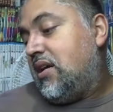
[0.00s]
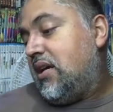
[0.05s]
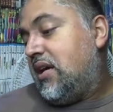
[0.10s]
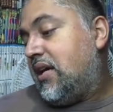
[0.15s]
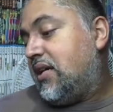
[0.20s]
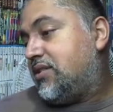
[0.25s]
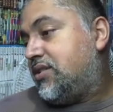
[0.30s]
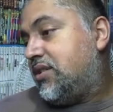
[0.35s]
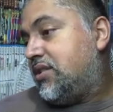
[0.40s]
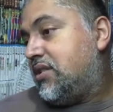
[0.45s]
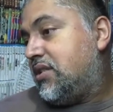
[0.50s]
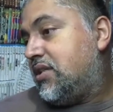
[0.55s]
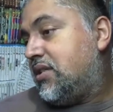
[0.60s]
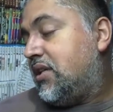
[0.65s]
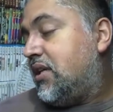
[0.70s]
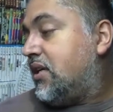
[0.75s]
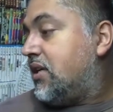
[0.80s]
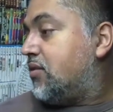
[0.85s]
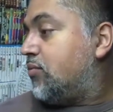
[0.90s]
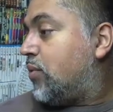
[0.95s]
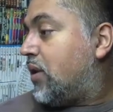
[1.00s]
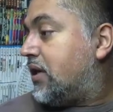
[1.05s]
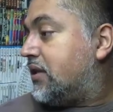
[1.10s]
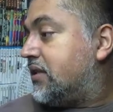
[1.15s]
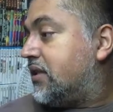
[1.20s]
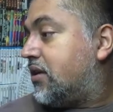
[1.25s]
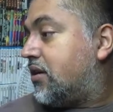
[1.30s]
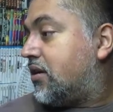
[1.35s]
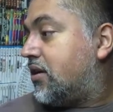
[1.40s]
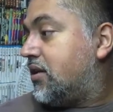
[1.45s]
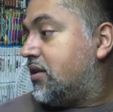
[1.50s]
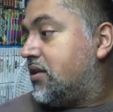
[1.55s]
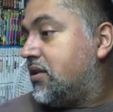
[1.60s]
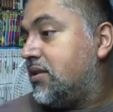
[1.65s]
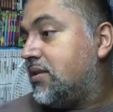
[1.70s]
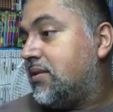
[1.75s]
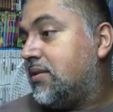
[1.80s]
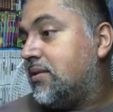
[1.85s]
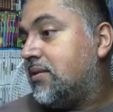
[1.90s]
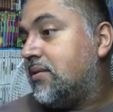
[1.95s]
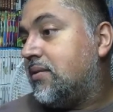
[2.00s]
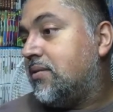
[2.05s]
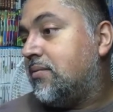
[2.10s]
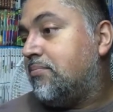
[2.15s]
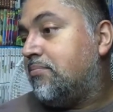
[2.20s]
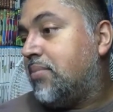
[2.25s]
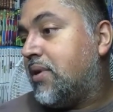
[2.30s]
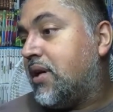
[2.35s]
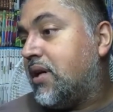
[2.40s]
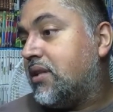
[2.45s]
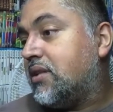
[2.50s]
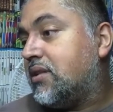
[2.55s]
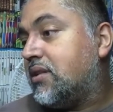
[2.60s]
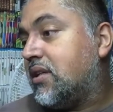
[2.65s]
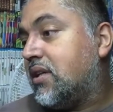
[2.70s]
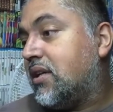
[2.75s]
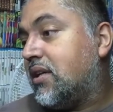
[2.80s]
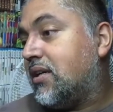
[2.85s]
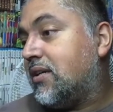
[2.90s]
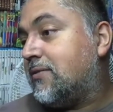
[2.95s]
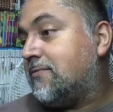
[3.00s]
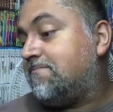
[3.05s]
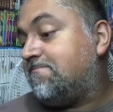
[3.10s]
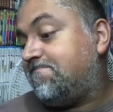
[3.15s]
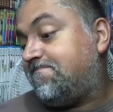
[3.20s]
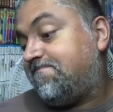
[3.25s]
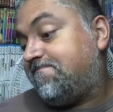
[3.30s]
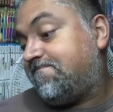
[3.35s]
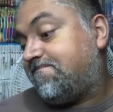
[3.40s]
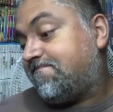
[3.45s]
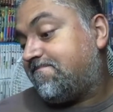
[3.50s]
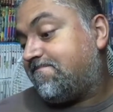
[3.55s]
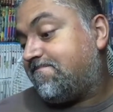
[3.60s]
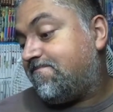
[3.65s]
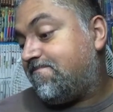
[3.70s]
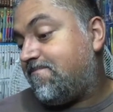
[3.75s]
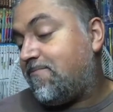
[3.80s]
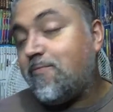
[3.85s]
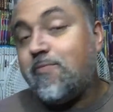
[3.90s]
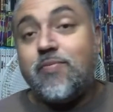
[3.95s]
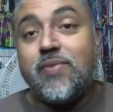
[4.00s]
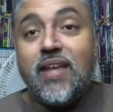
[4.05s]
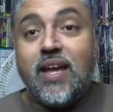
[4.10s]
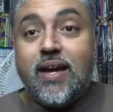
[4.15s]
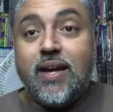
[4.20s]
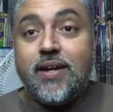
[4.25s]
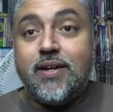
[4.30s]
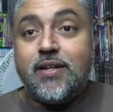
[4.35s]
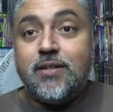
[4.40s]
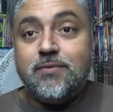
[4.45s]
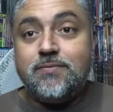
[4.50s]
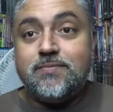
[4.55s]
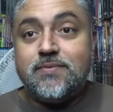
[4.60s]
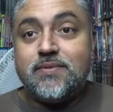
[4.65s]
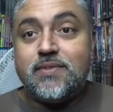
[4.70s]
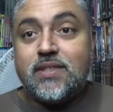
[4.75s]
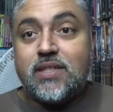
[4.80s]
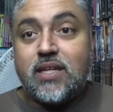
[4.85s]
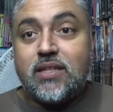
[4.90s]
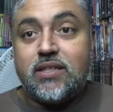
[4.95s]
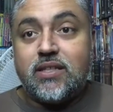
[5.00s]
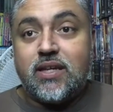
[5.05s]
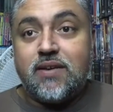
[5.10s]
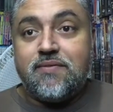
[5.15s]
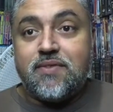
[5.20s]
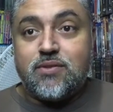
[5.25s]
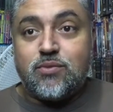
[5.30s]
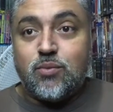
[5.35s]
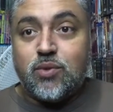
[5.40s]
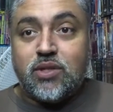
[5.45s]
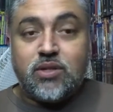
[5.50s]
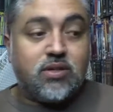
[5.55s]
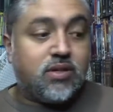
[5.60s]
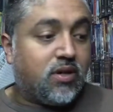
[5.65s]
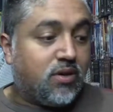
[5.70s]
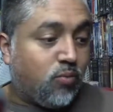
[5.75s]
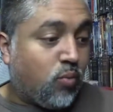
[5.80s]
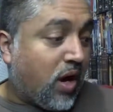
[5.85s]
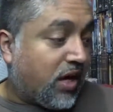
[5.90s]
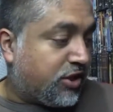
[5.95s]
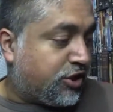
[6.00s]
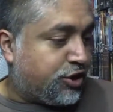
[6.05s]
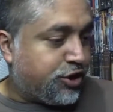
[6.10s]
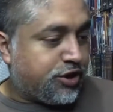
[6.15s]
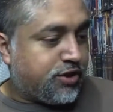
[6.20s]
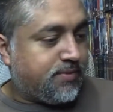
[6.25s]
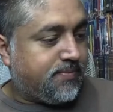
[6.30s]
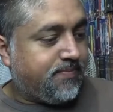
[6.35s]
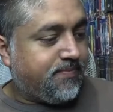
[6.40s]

as she did in Wild at Heart, but I don't know. Decided to give this one a watch.